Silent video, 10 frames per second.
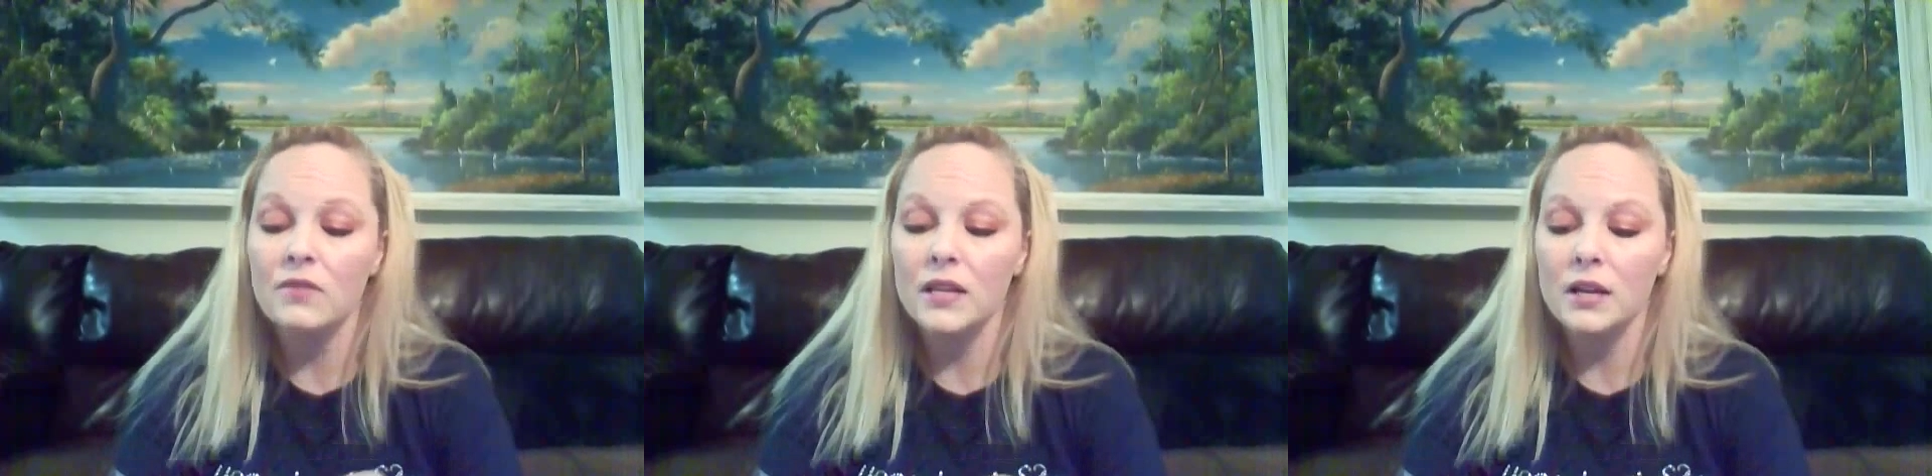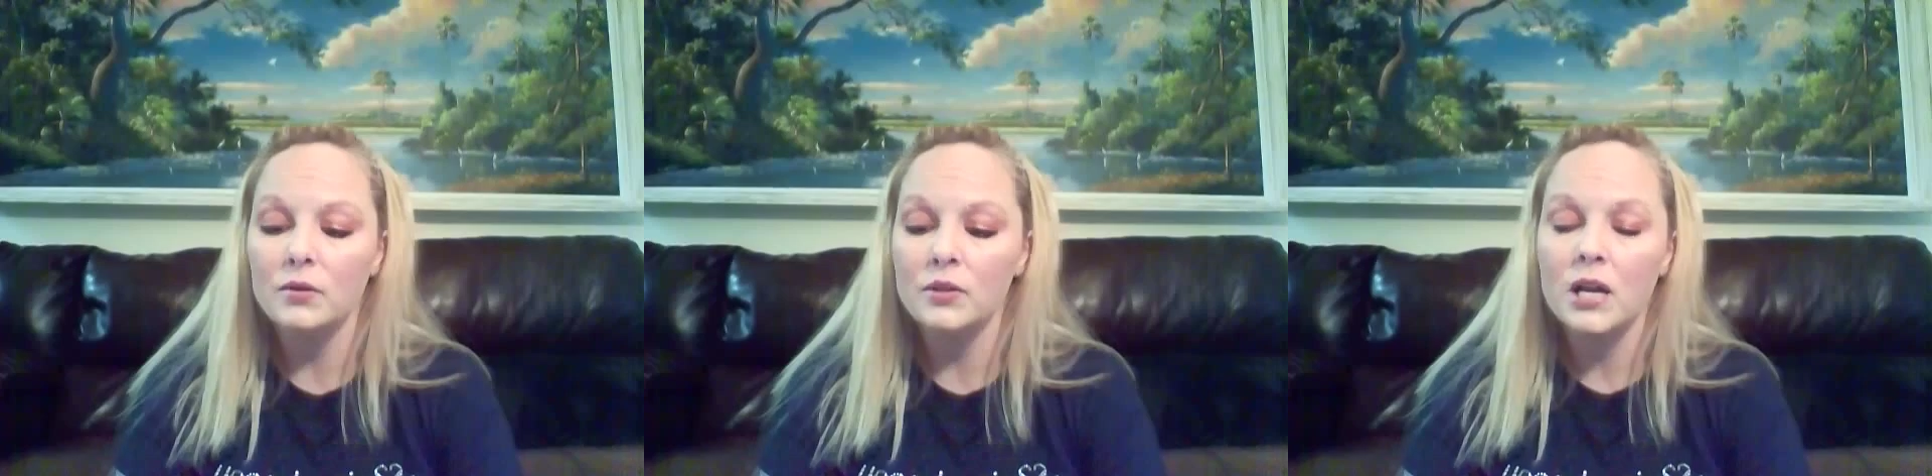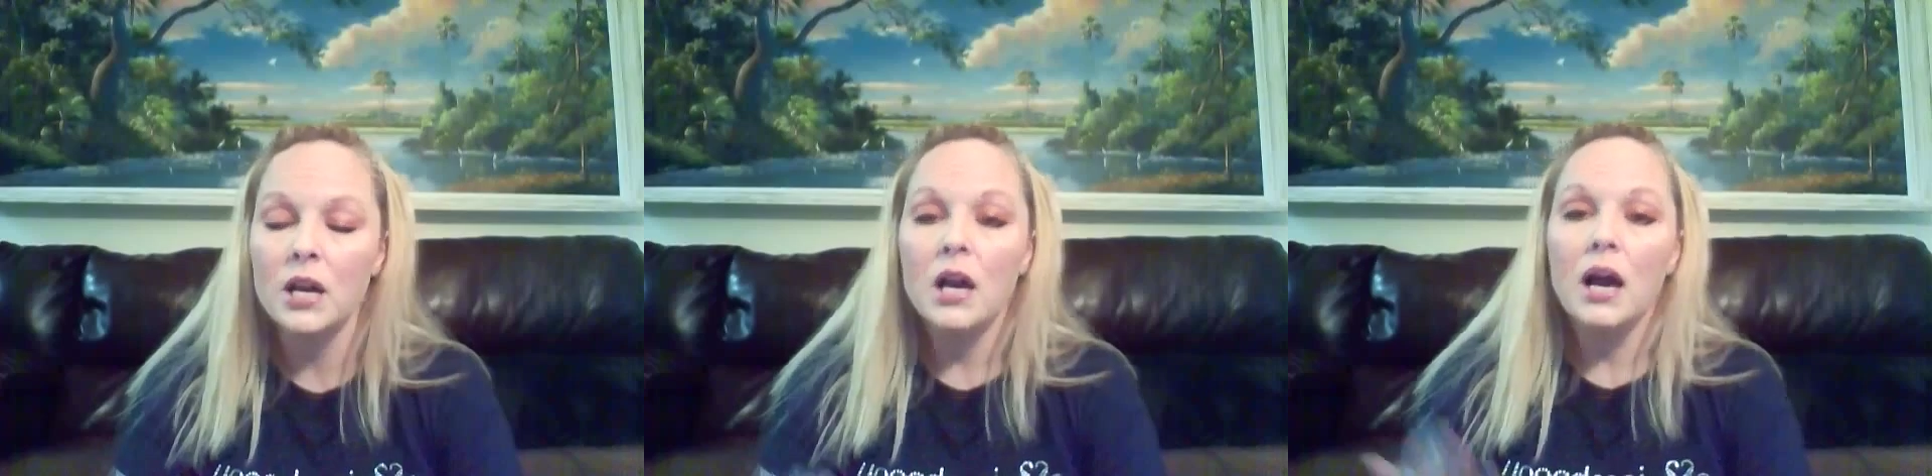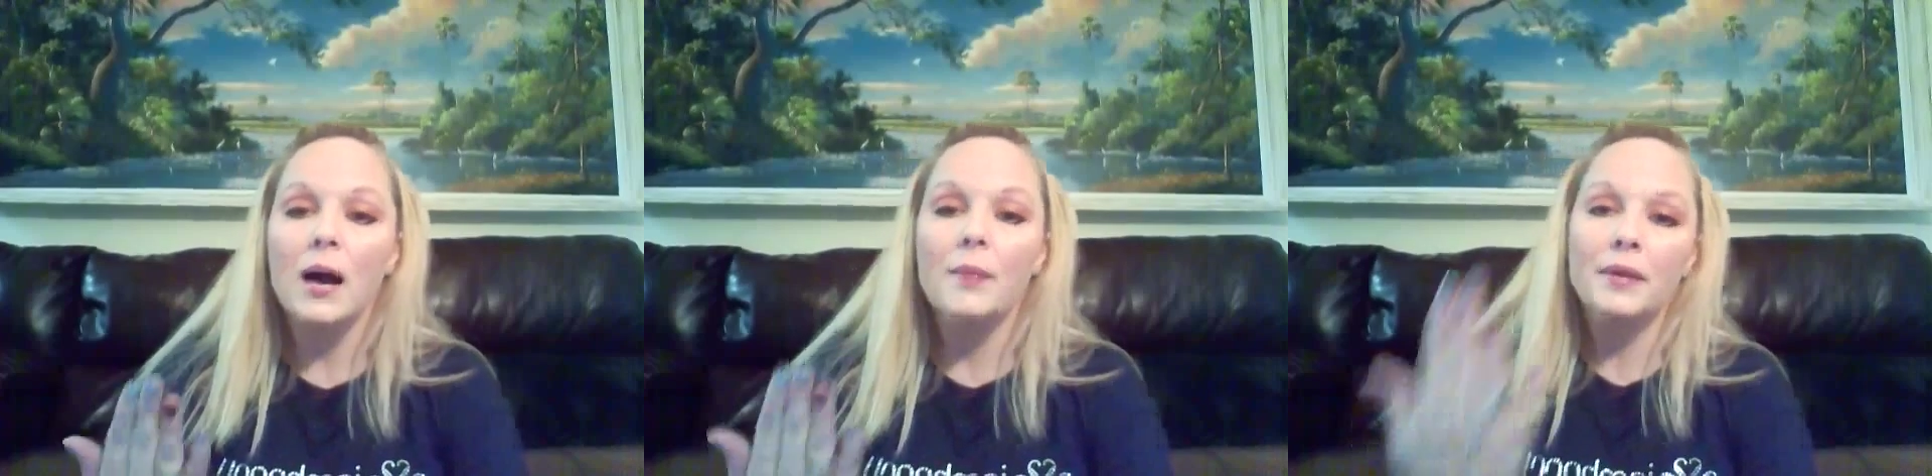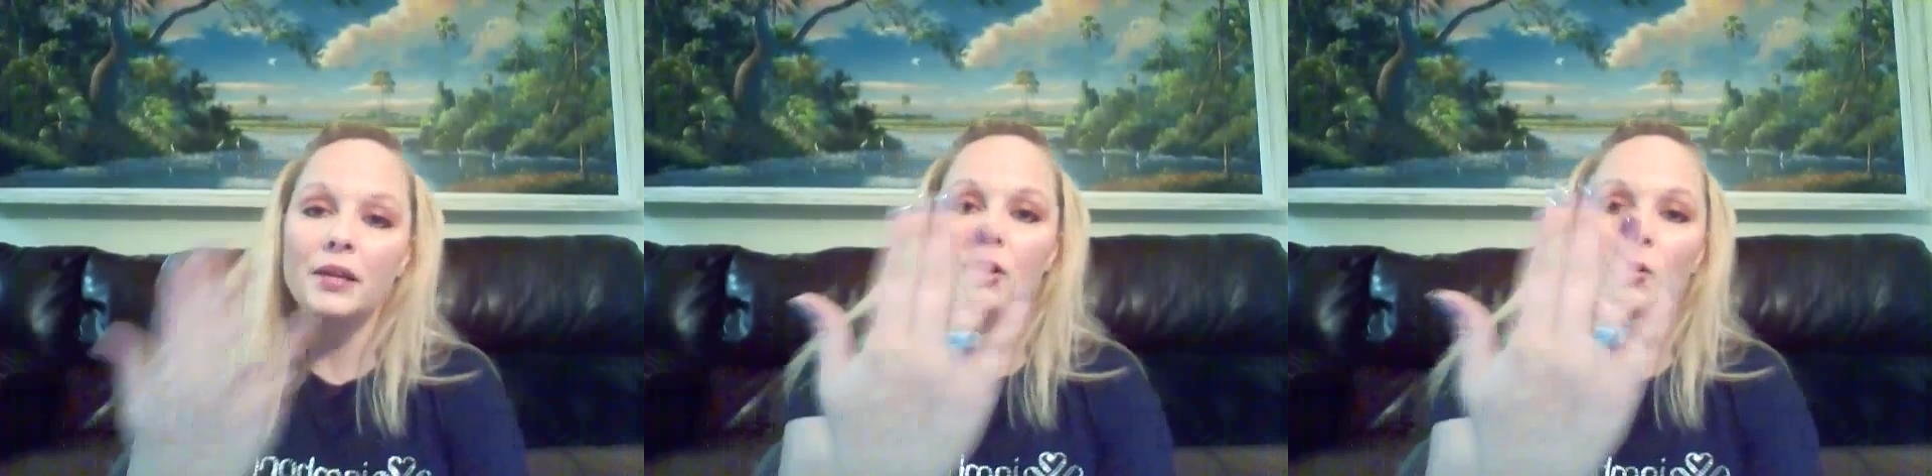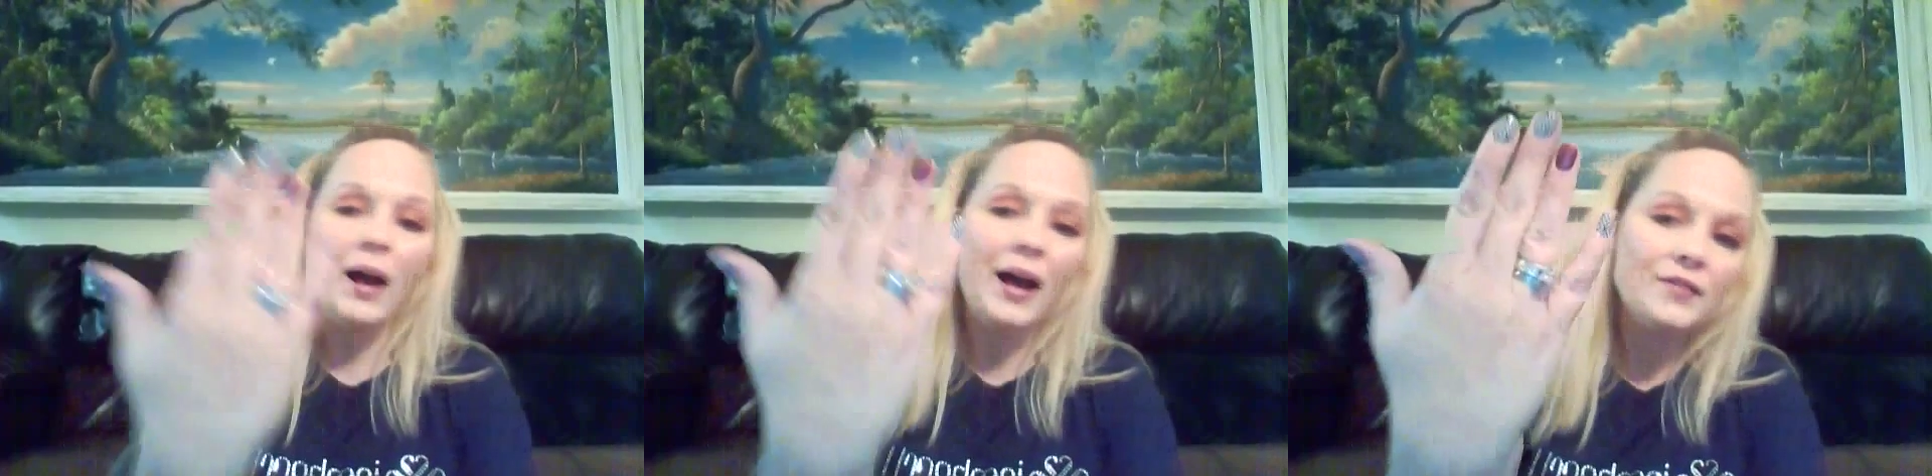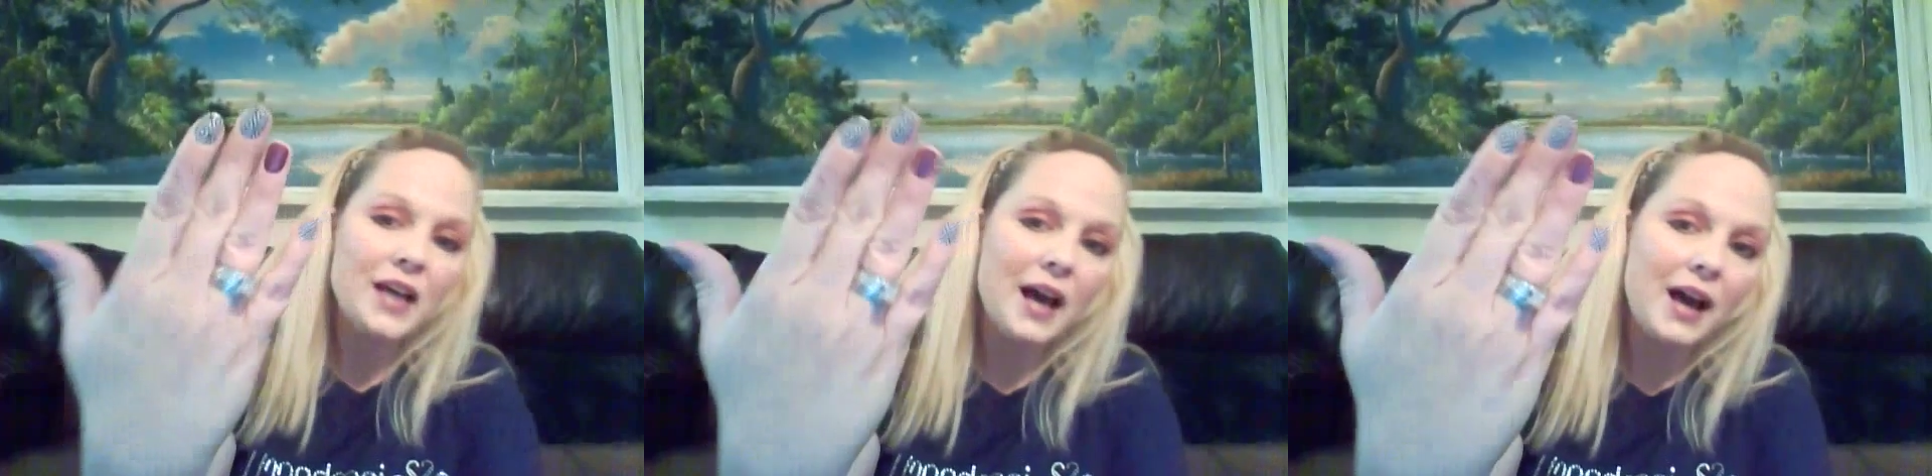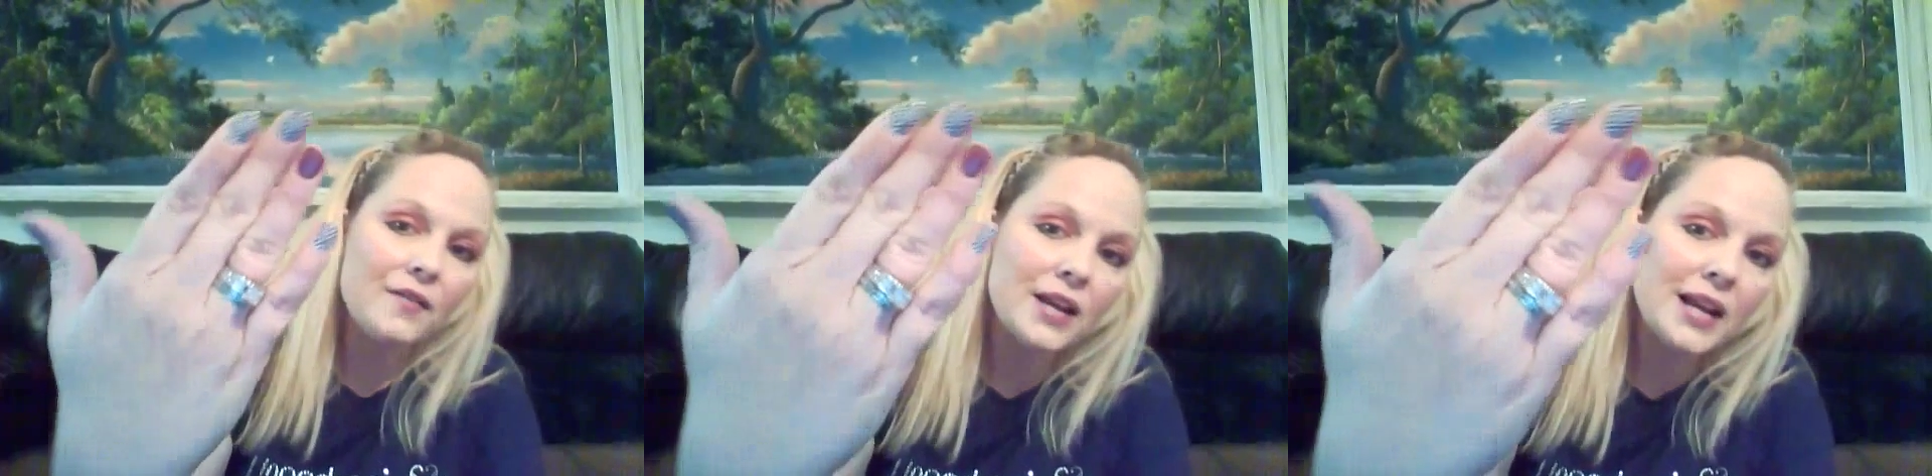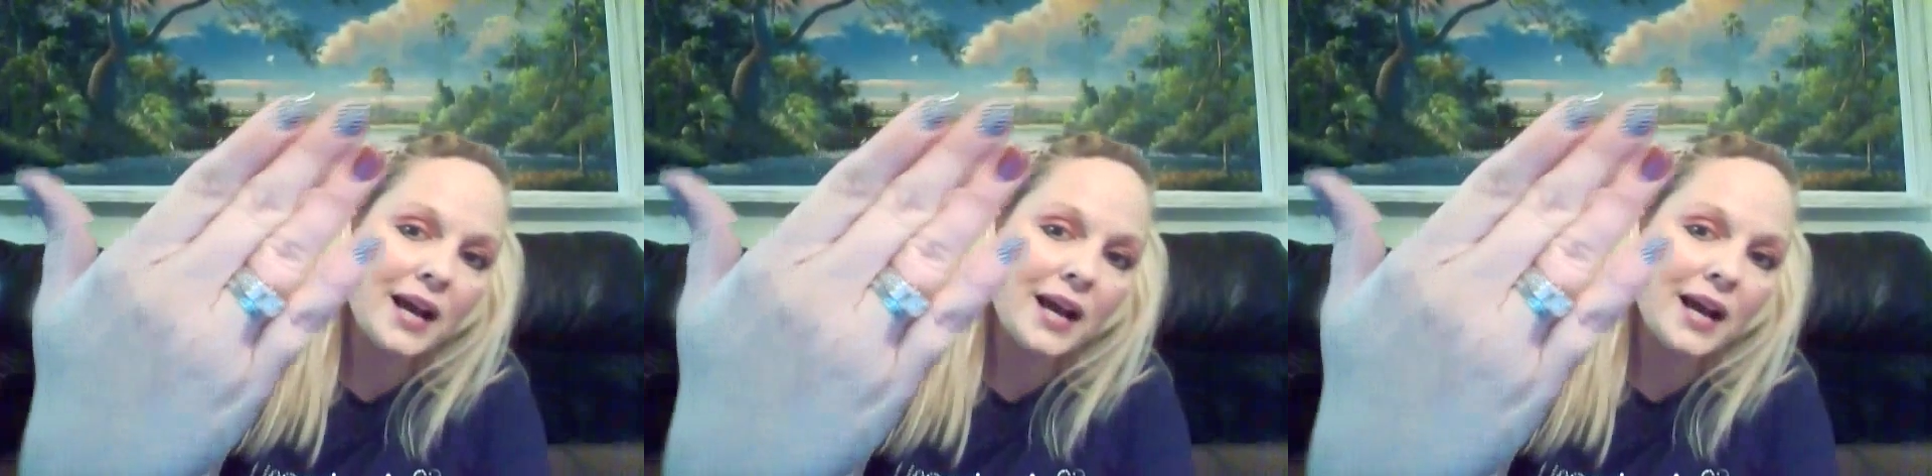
videos, you don't have to have an